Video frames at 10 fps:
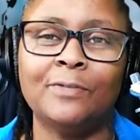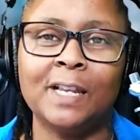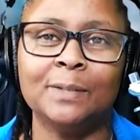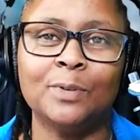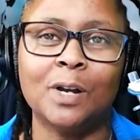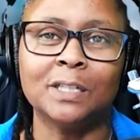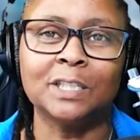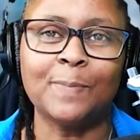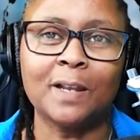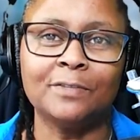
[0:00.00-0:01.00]
It's available on
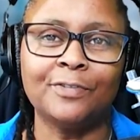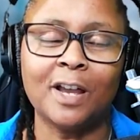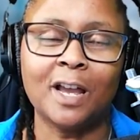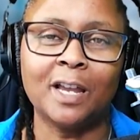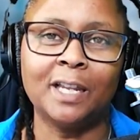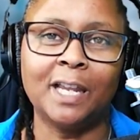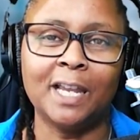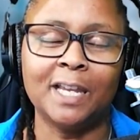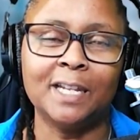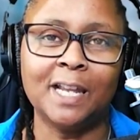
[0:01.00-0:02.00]
Spotify
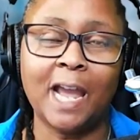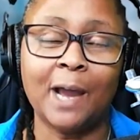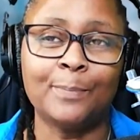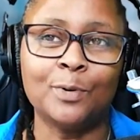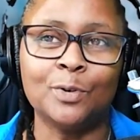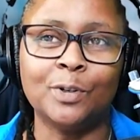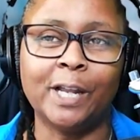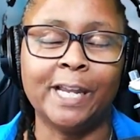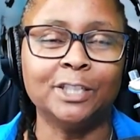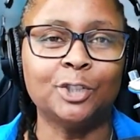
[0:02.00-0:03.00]
and
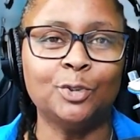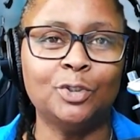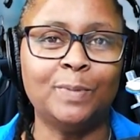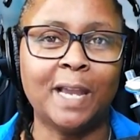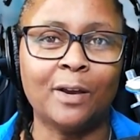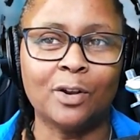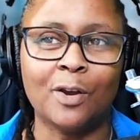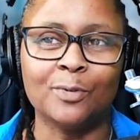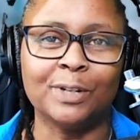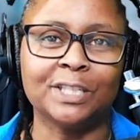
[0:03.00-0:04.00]
Apple, and soon to be out
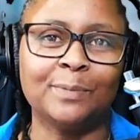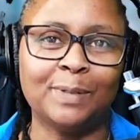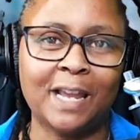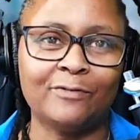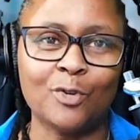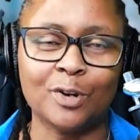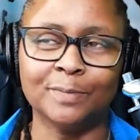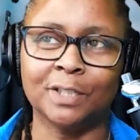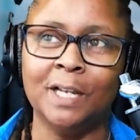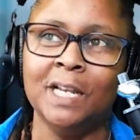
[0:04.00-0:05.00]
on the rest of the
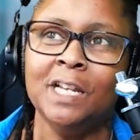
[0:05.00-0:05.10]
platforms.